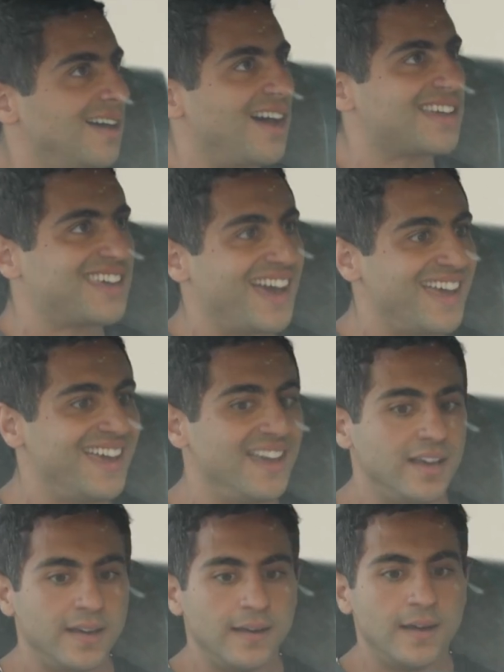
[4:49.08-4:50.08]
Okay.
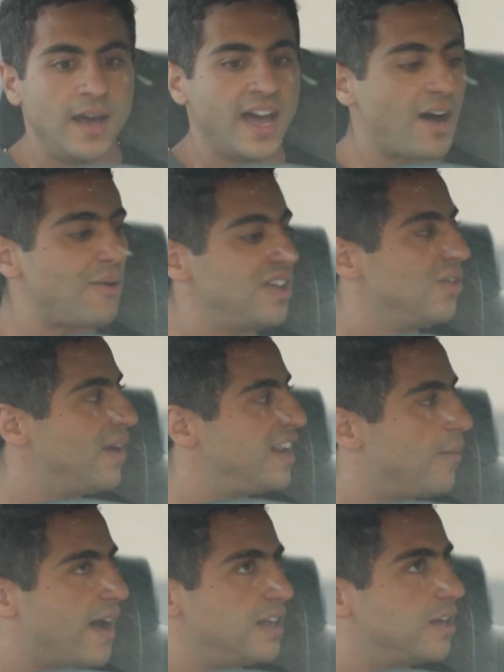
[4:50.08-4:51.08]
How are you
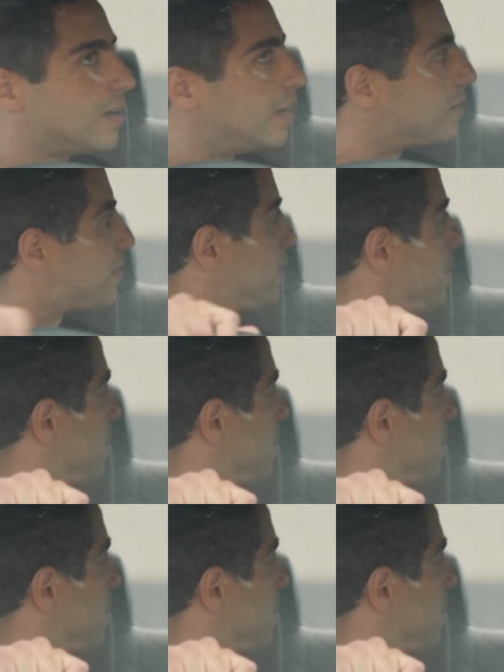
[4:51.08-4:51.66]
anyway? You good?